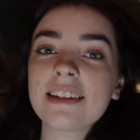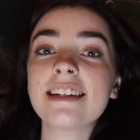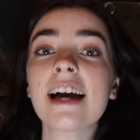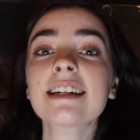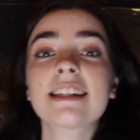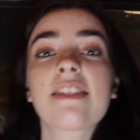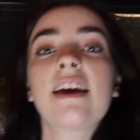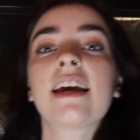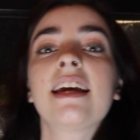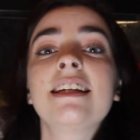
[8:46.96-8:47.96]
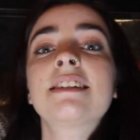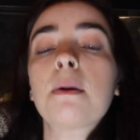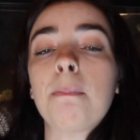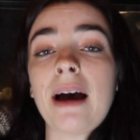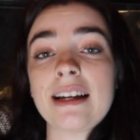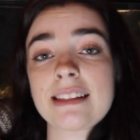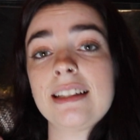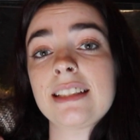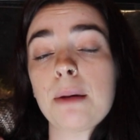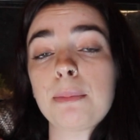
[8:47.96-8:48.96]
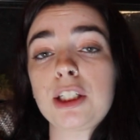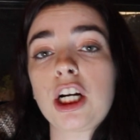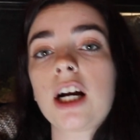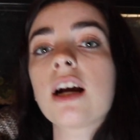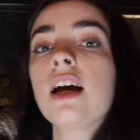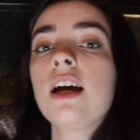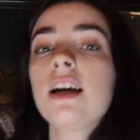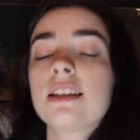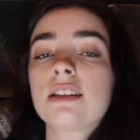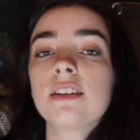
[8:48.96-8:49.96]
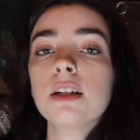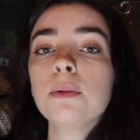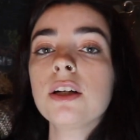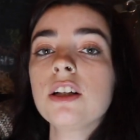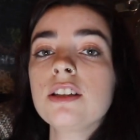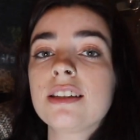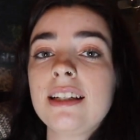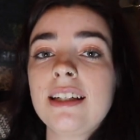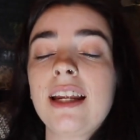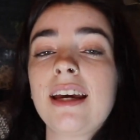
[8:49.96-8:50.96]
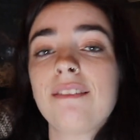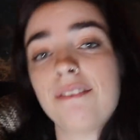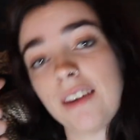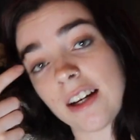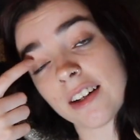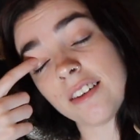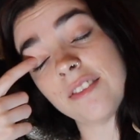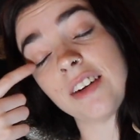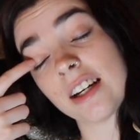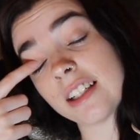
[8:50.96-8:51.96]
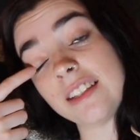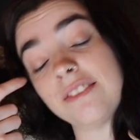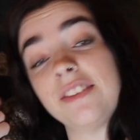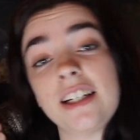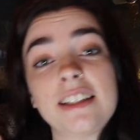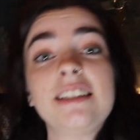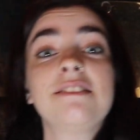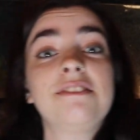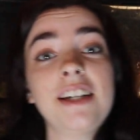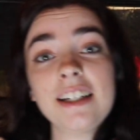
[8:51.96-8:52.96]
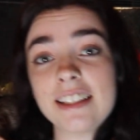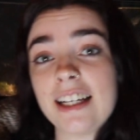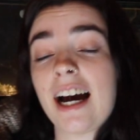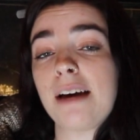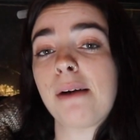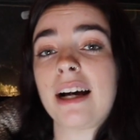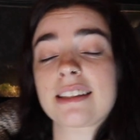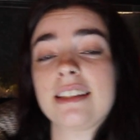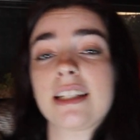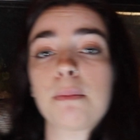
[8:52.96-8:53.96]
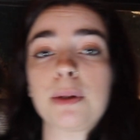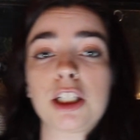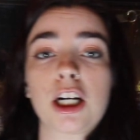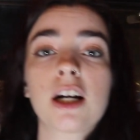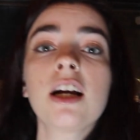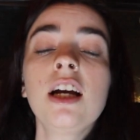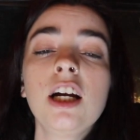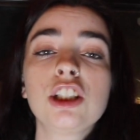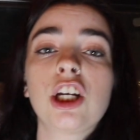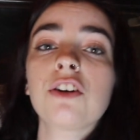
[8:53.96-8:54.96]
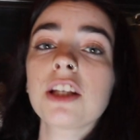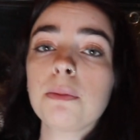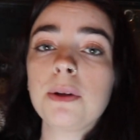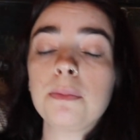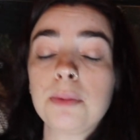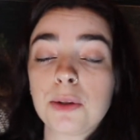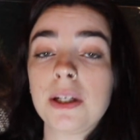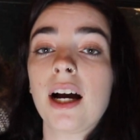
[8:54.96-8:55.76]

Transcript: next thing is basking temperature. Savannah monitors need a very, very, very, very high basking temperature. Generally be between